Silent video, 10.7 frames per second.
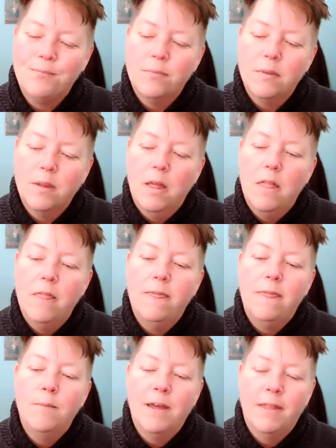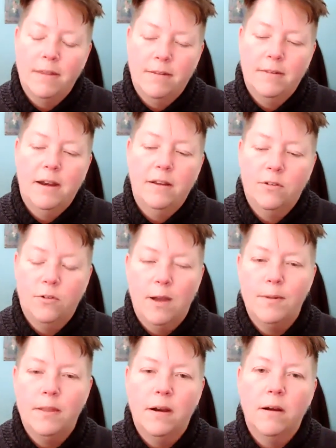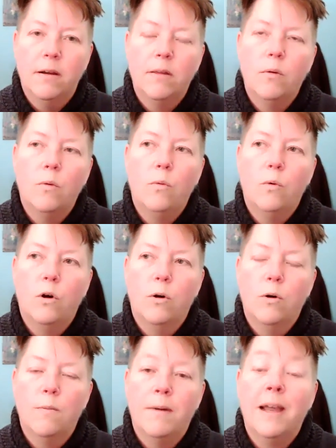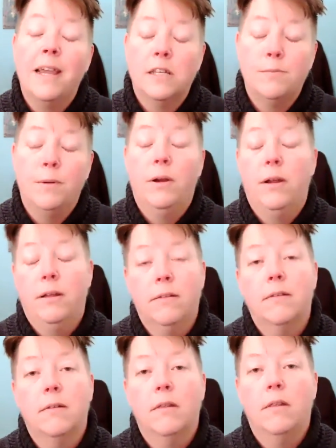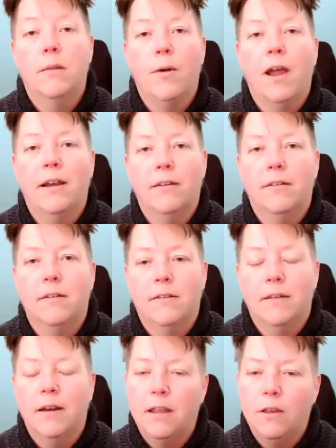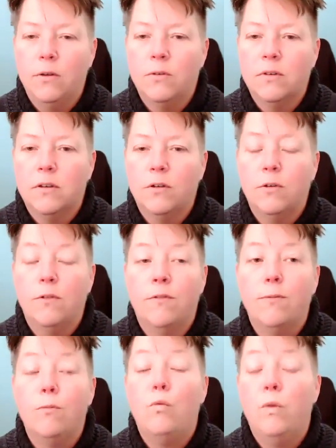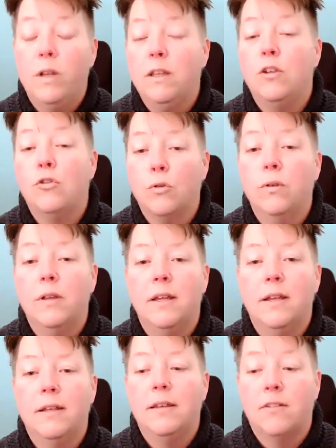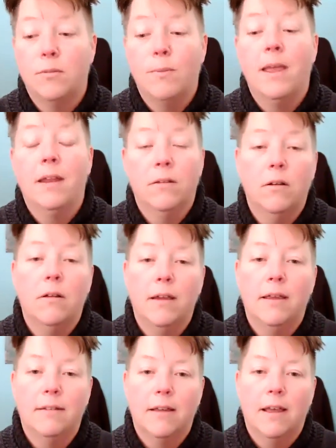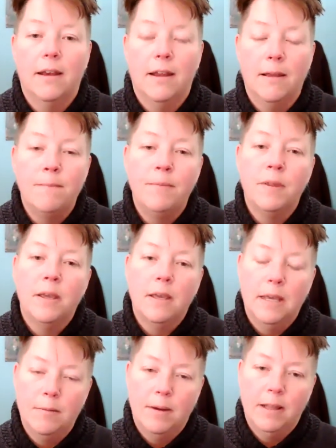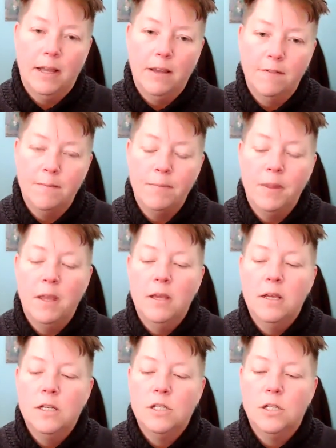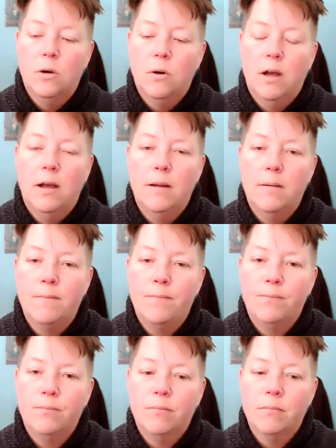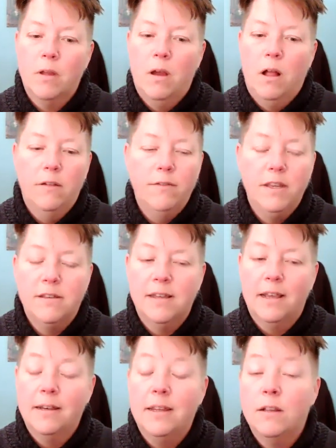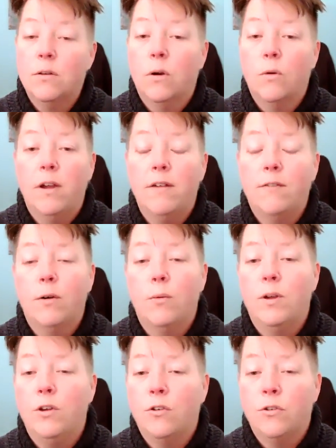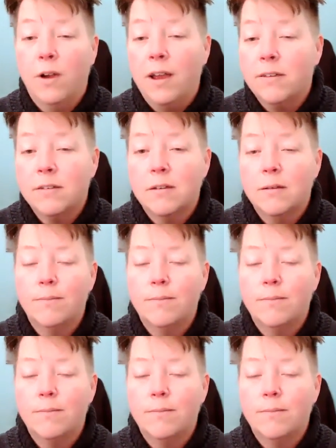the methods that I describe in there were my experience, the practices that I used to really truly dismantle anxiety in my life. So all of these techniques are great for when you're stressed.